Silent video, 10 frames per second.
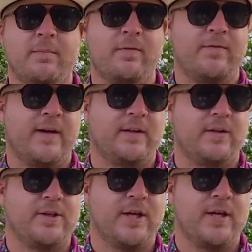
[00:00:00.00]
Perfecto
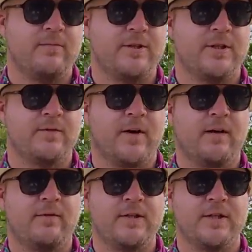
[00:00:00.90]
shape, which is
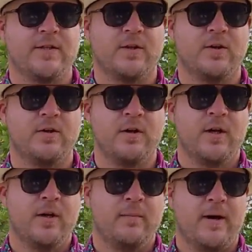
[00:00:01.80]
5 inches long
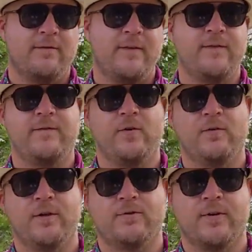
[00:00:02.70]
by
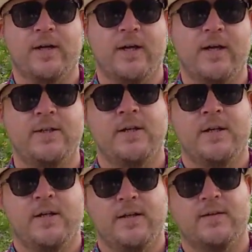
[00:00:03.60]
54-inch ring gauge.
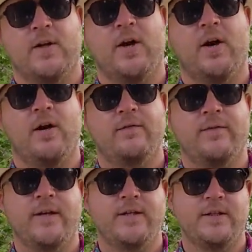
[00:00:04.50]
This cigar
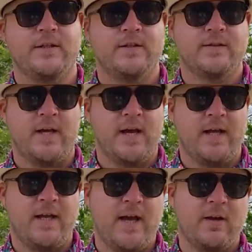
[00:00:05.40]
features
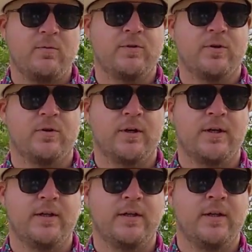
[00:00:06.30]
an
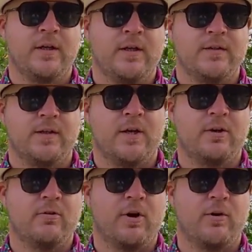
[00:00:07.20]
Ecuadorian
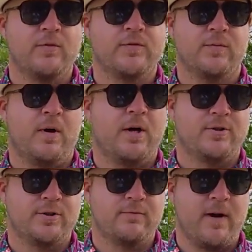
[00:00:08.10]
sun-grown
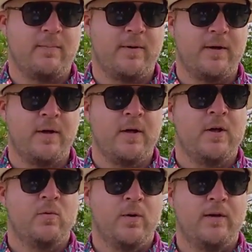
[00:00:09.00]
Sumatran wrapper
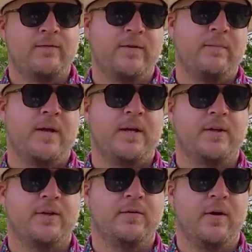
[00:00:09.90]
with
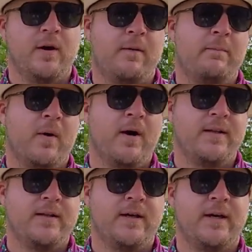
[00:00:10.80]
Dominican
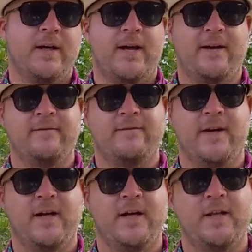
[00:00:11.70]
binder and
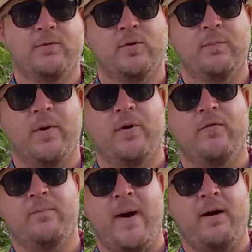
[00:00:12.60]
filler that were both
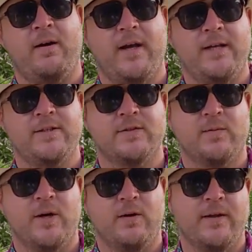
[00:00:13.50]
barrel-aged as
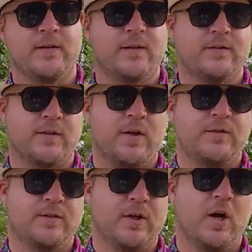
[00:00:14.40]
well, and the
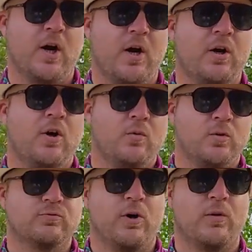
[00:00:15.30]
cigar
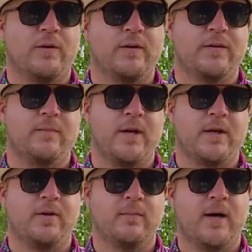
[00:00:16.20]
was rolled in the
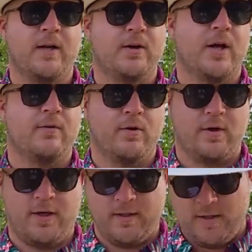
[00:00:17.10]
Dominican by La
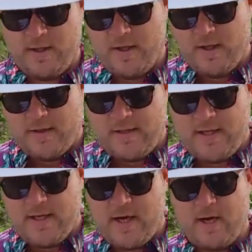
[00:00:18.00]
Aurora.
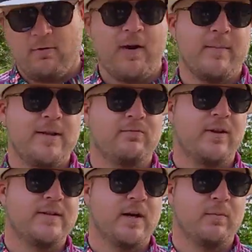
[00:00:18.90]
The recommended
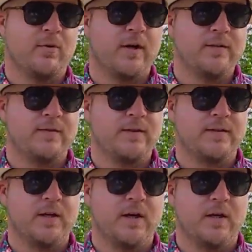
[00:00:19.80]
retail price for these
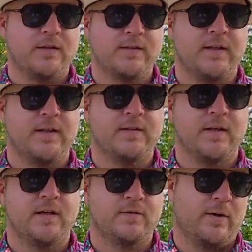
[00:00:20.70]
cigars is
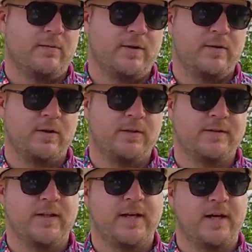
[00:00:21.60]
$21,
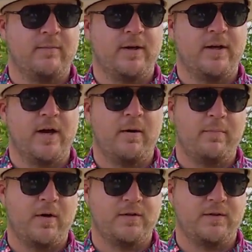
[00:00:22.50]
and they come in a
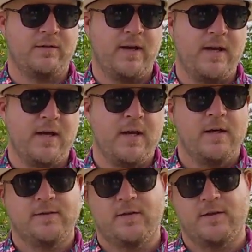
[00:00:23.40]
box of 8,
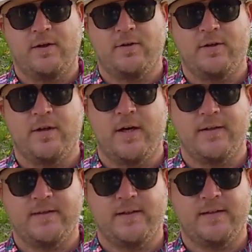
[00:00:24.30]
so it's
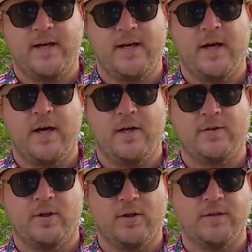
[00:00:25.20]

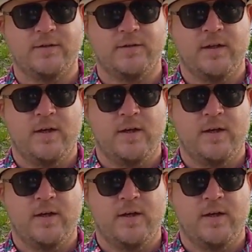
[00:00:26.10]
$168